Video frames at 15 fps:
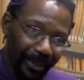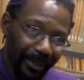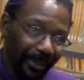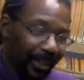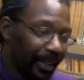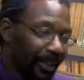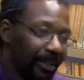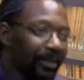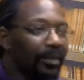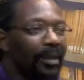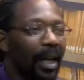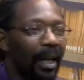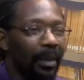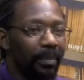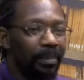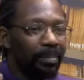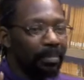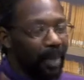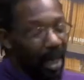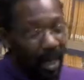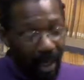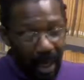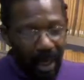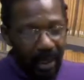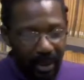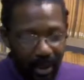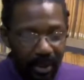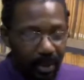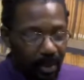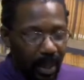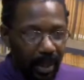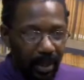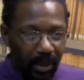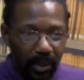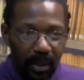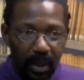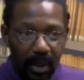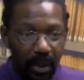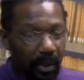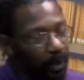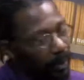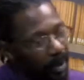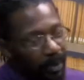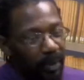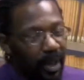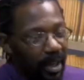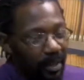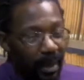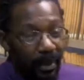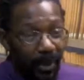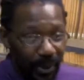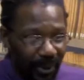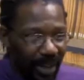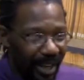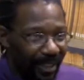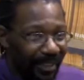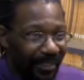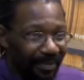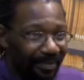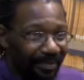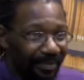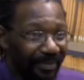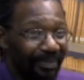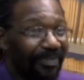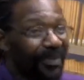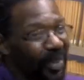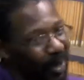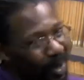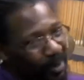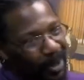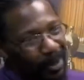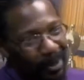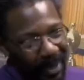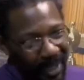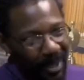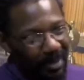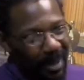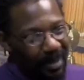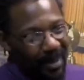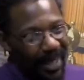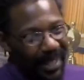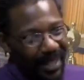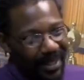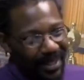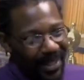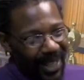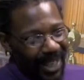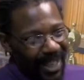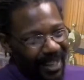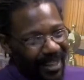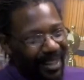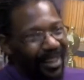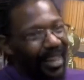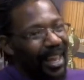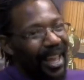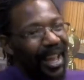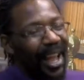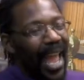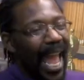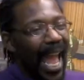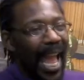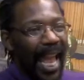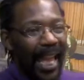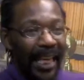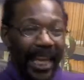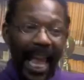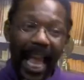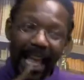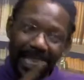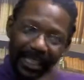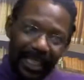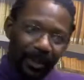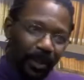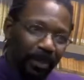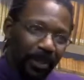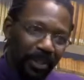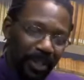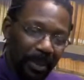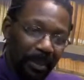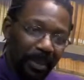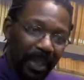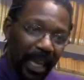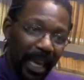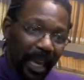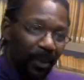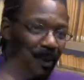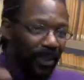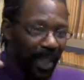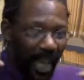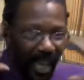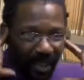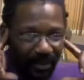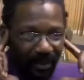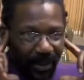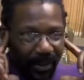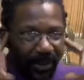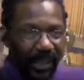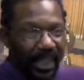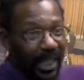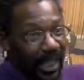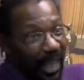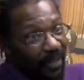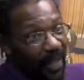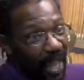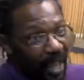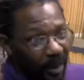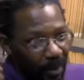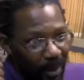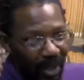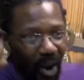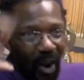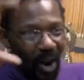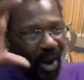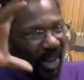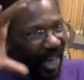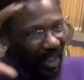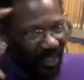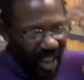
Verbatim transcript: because I, I I listen to Pandora when I'm riding my motorcycle. So I push play on my Pandora and as I was pushing play with the headphones in and the helmet on and the